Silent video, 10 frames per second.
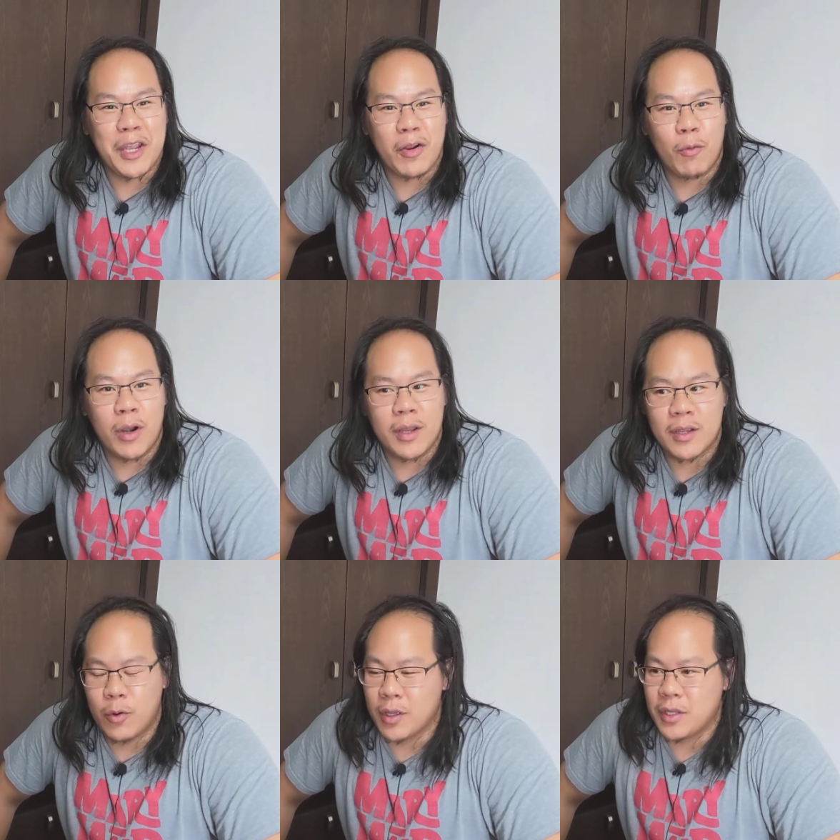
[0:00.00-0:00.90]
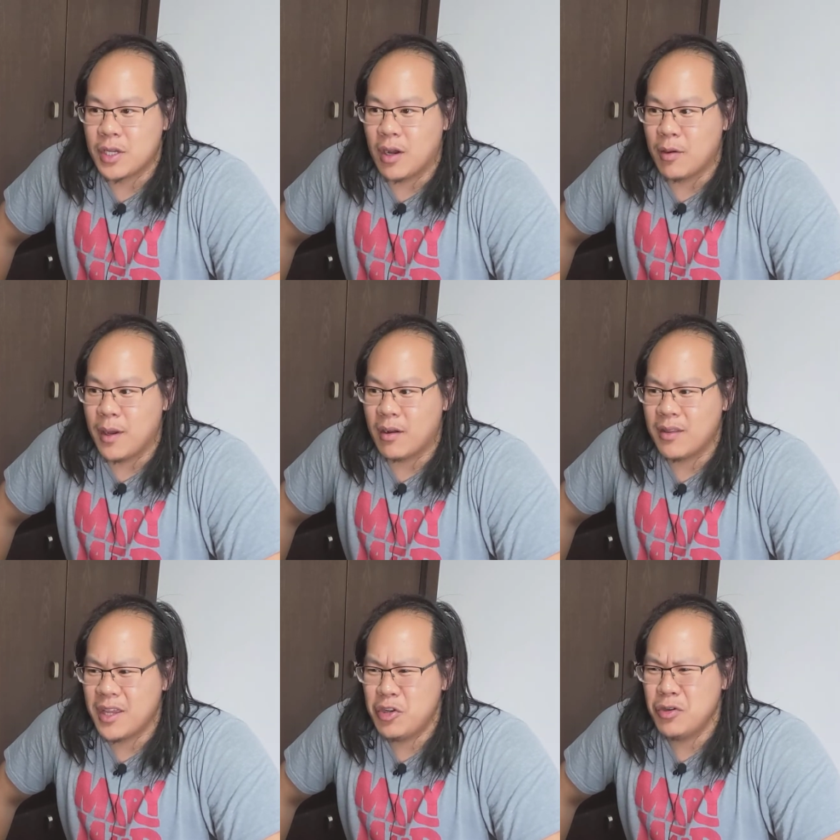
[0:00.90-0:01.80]
here, I wanted to quickly talk
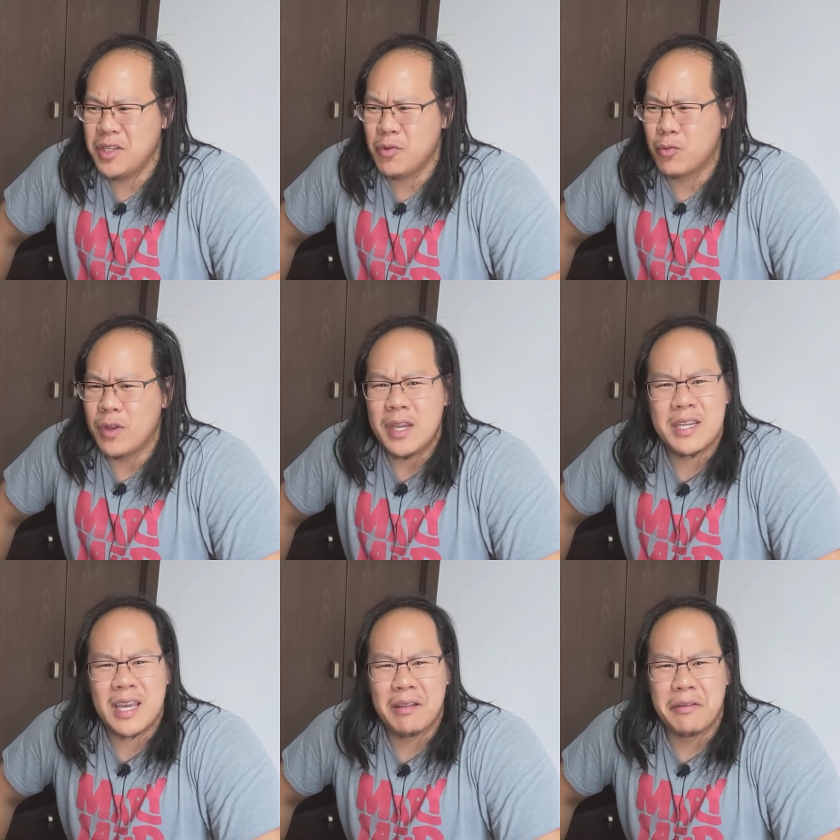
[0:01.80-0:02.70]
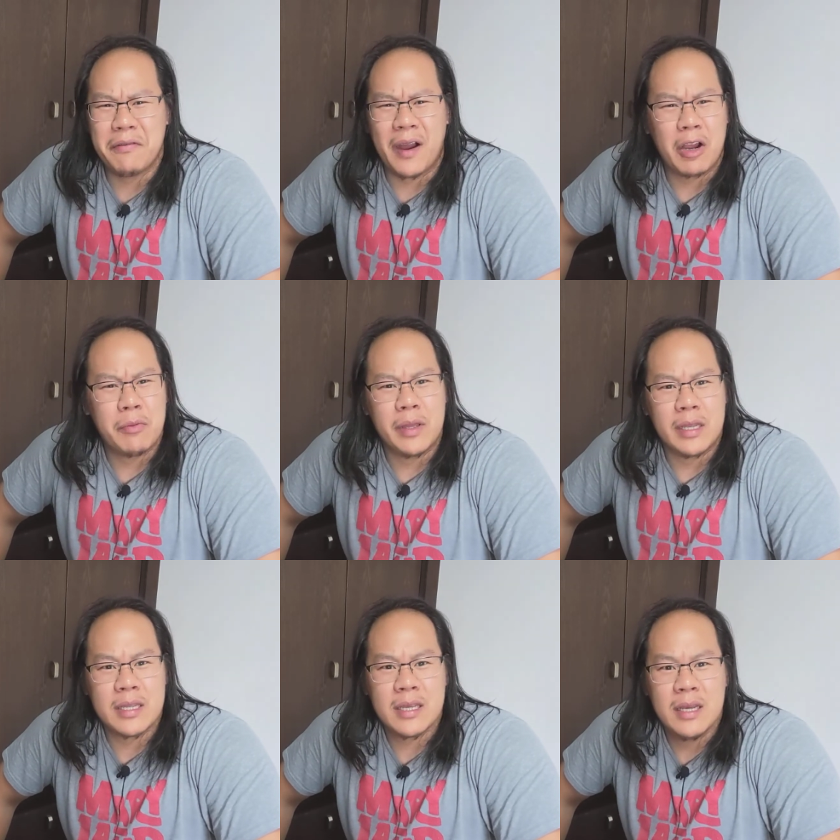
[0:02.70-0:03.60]
about the interesting retail
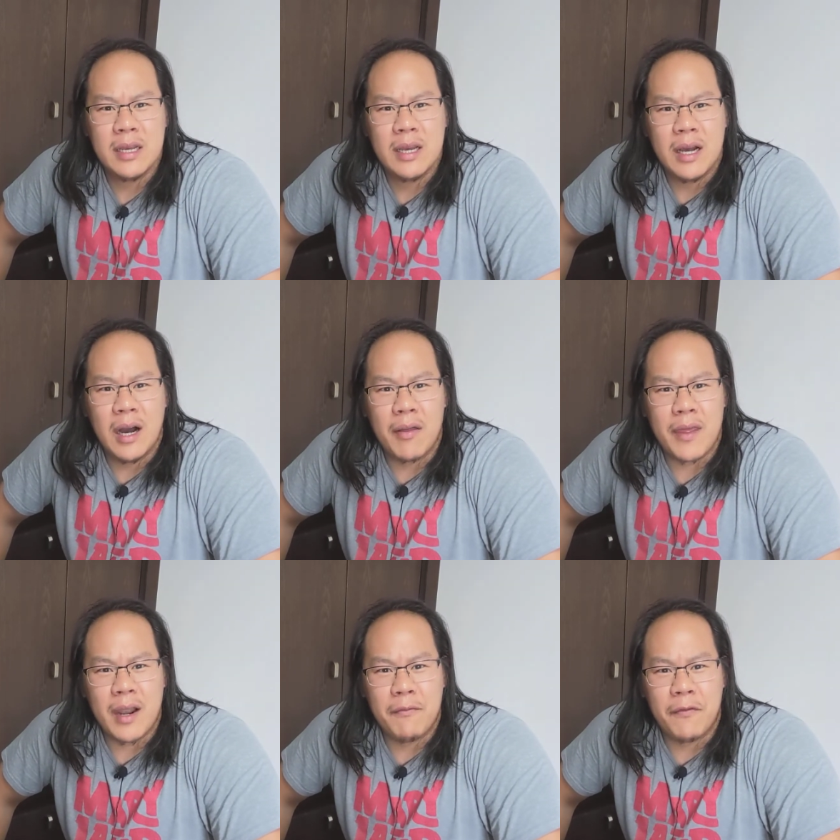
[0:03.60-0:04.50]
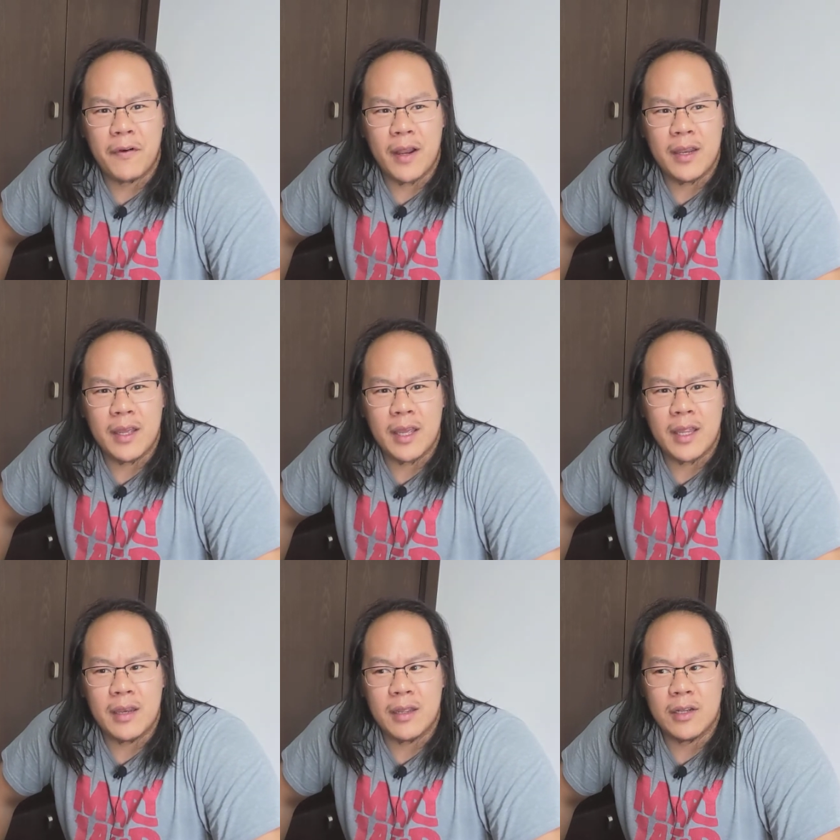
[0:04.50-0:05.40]
environment that I'm finding
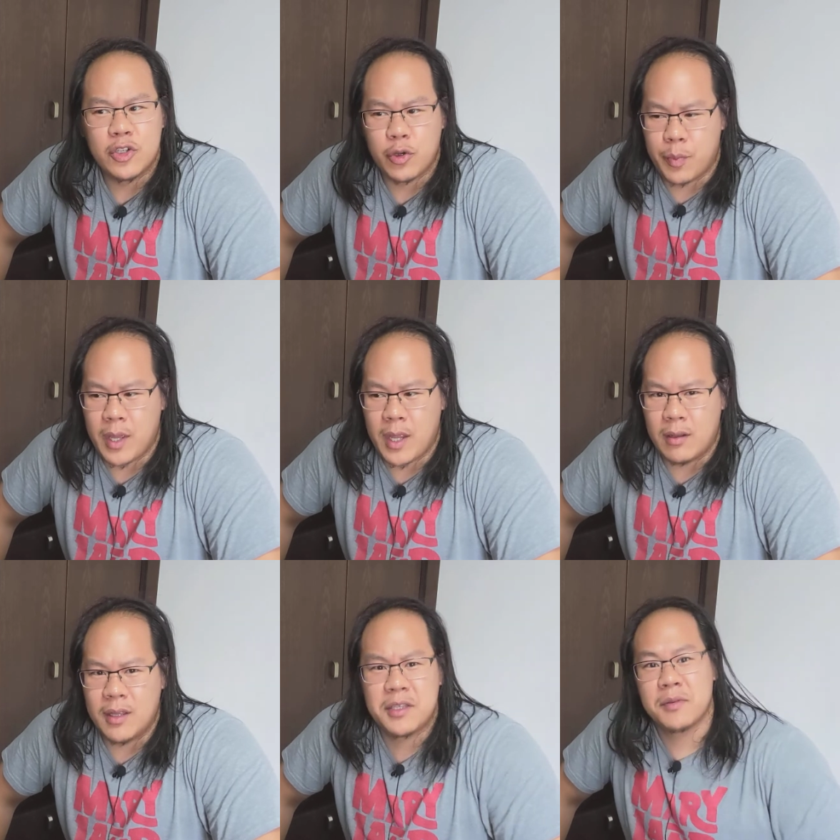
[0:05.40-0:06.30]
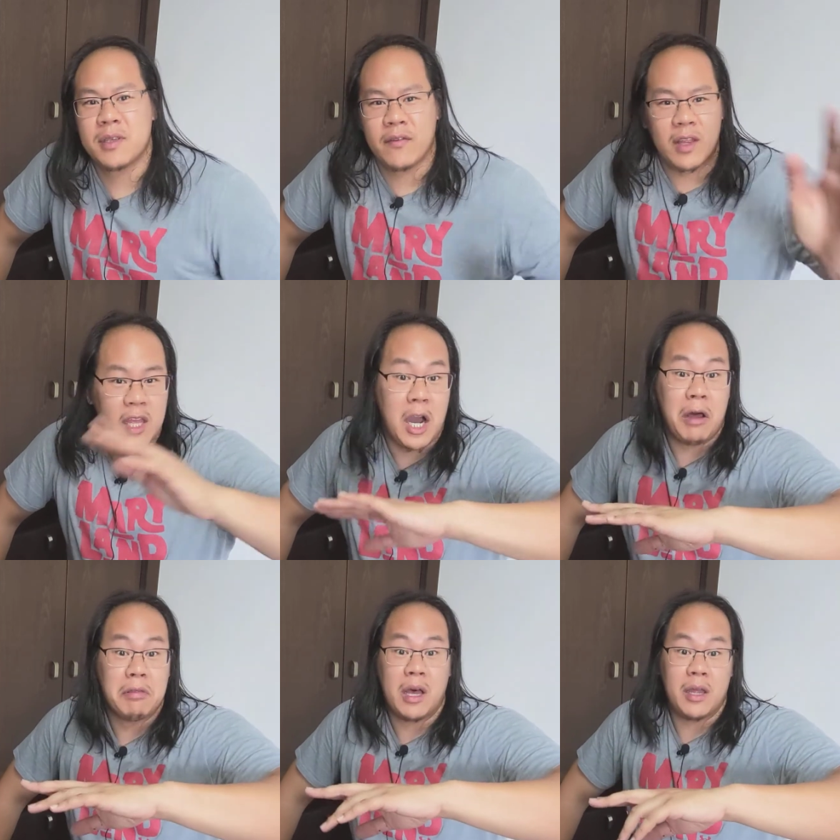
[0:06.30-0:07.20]
in Japan, at least specifically
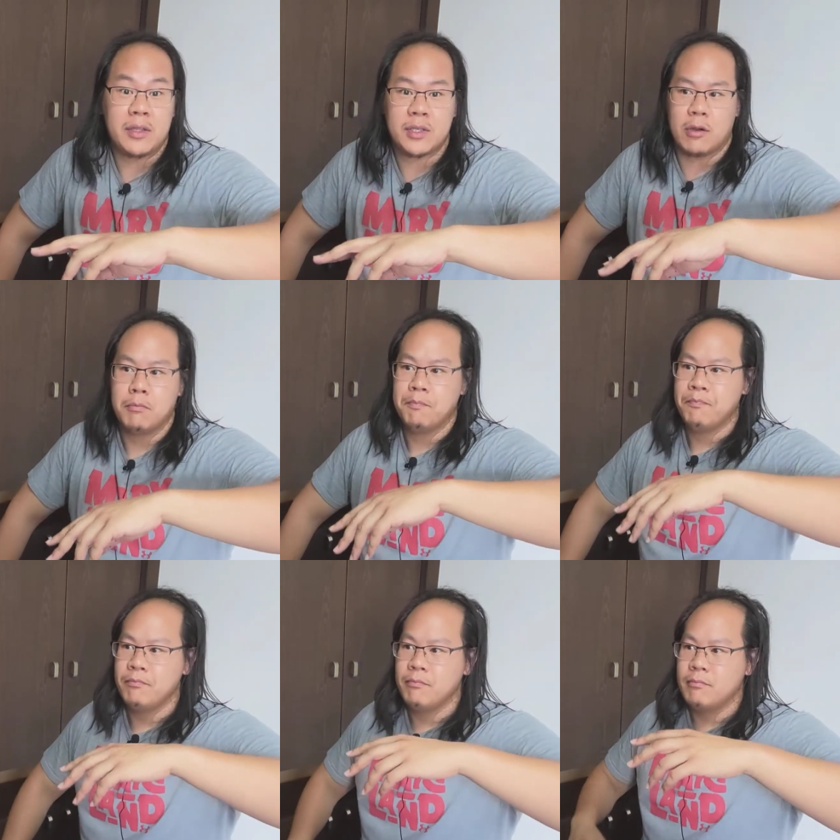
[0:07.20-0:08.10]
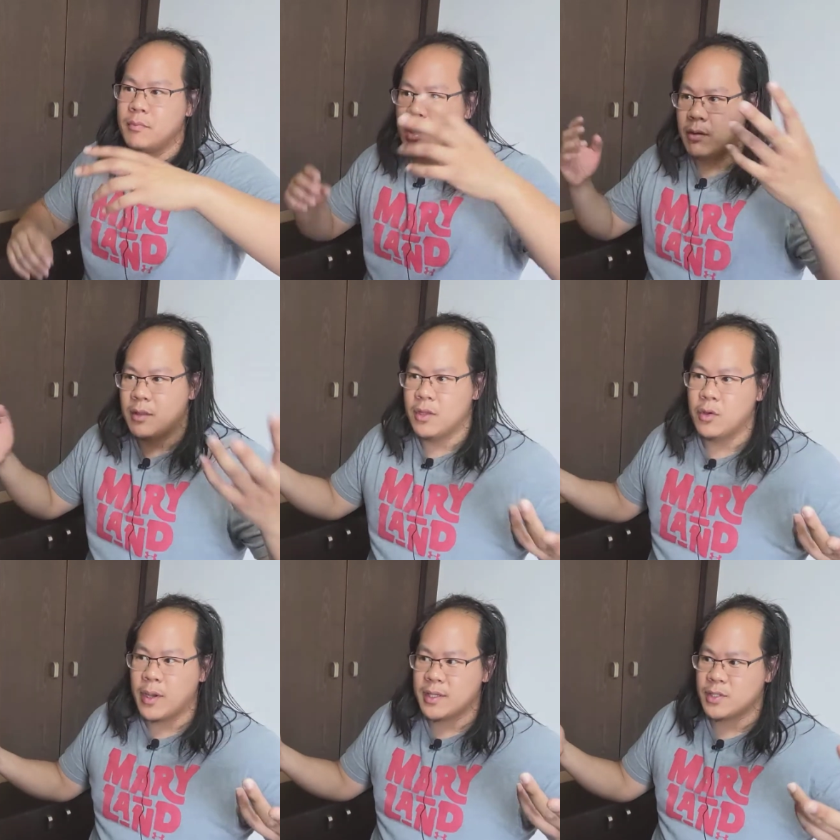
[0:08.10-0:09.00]
online. So, you know, in the
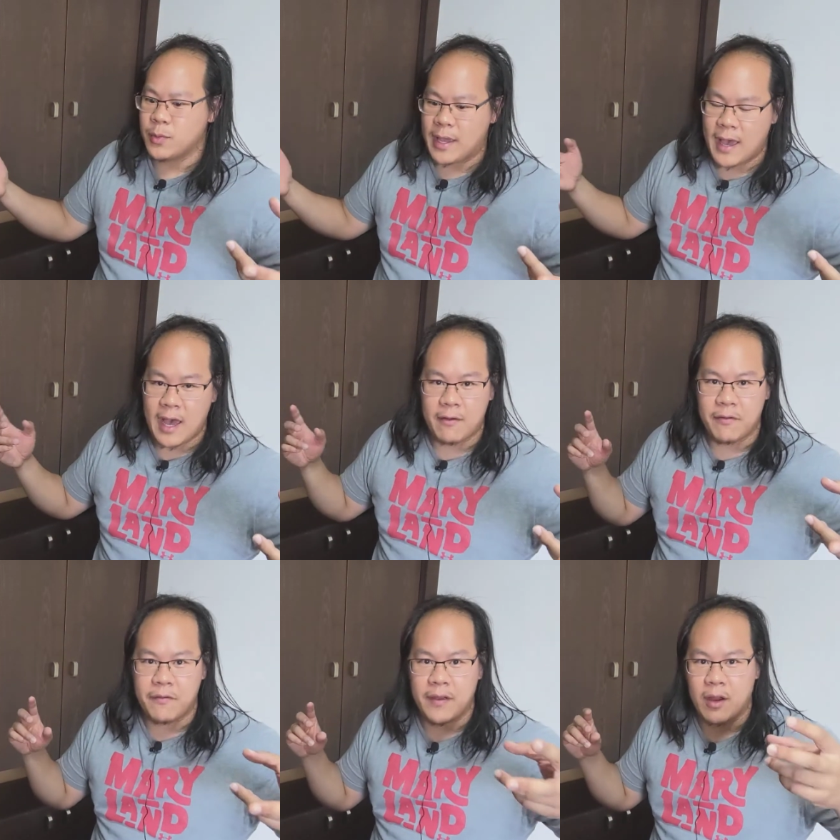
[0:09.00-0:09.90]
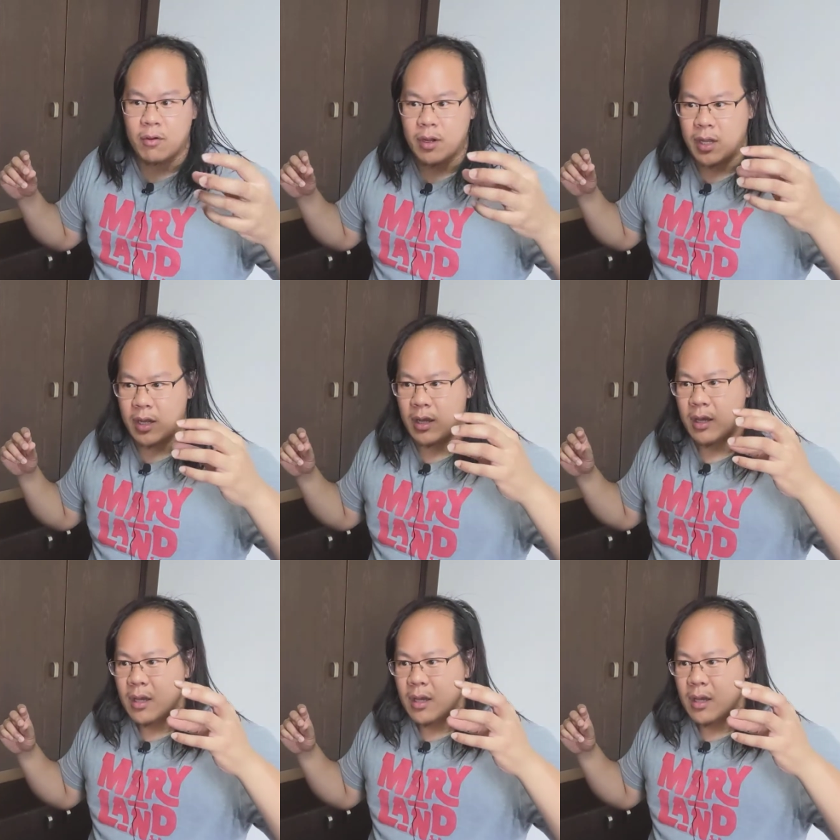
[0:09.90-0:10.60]
US, we have a very,